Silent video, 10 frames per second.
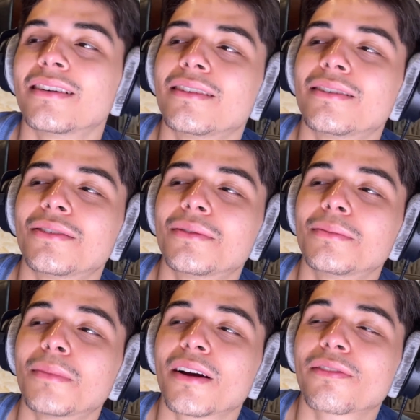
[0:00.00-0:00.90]
oh
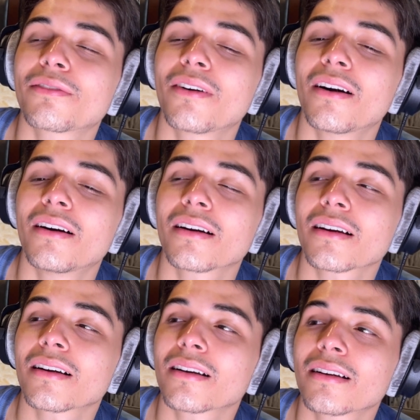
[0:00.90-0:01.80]
my
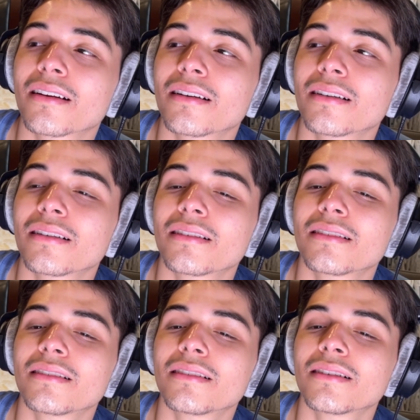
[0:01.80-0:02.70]
fuck.
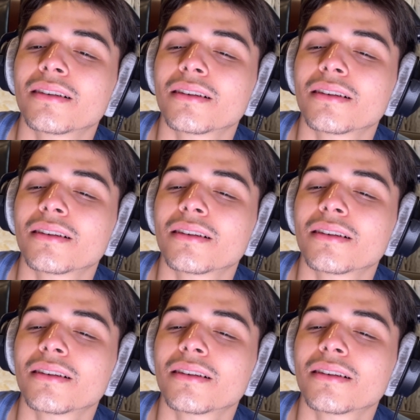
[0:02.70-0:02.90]
Oh.